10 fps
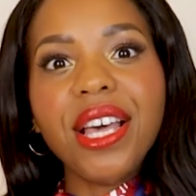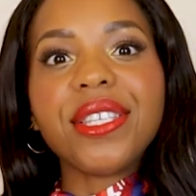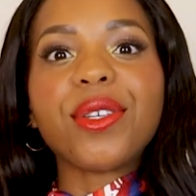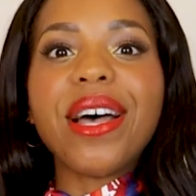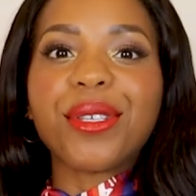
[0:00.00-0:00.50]

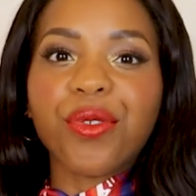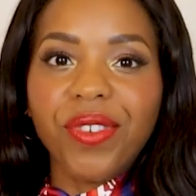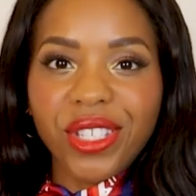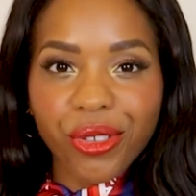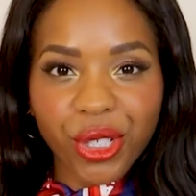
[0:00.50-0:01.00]
So as you're
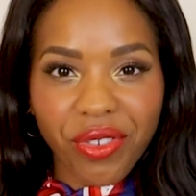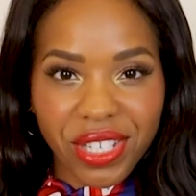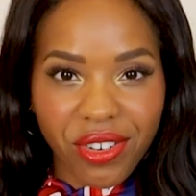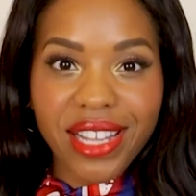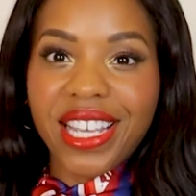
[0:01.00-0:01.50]
researching
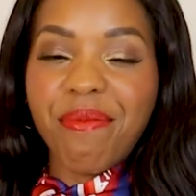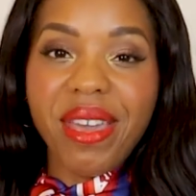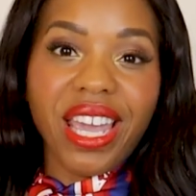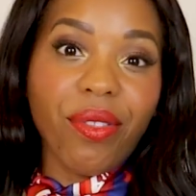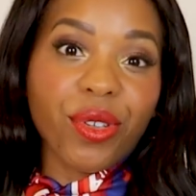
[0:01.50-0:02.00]
restaurants and
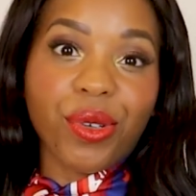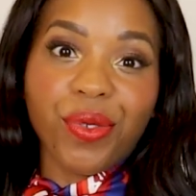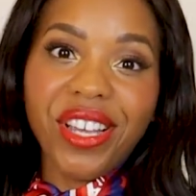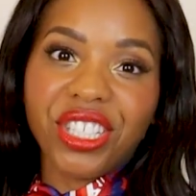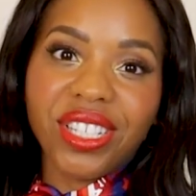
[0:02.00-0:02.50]
making those
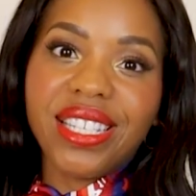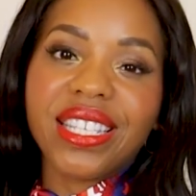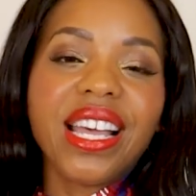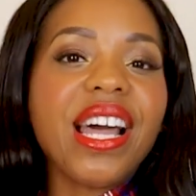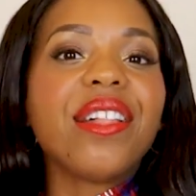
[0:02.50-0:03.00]

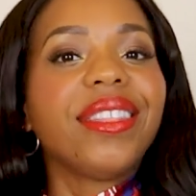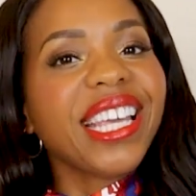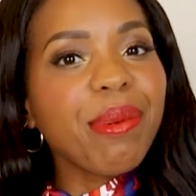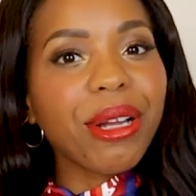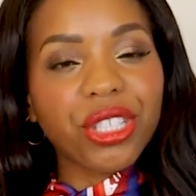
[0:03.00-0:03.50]
reservations,
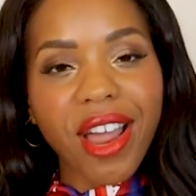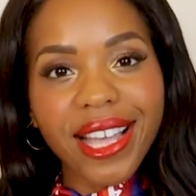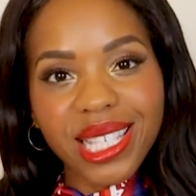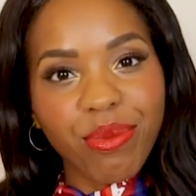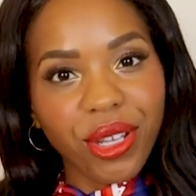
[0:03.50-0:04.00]
think about
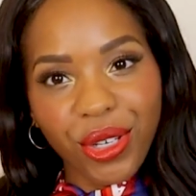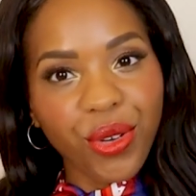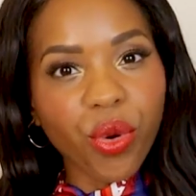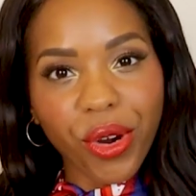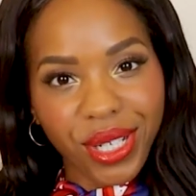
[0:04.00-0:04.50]
trying something
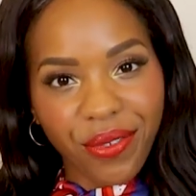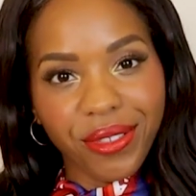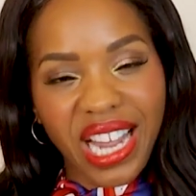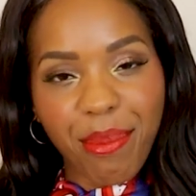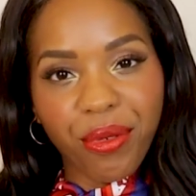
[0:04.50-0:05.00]
new or a
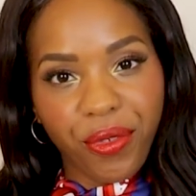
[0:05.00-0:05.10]
different type of